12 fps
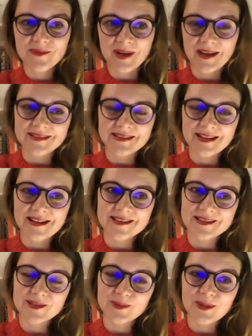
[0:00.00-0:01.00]
Biennial
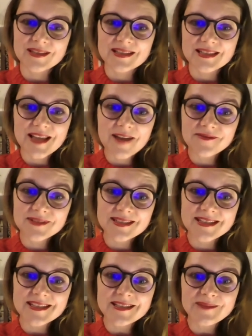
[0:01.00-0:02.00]
in
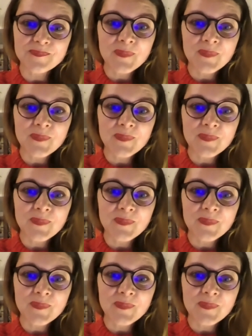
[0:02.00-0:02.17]
2017,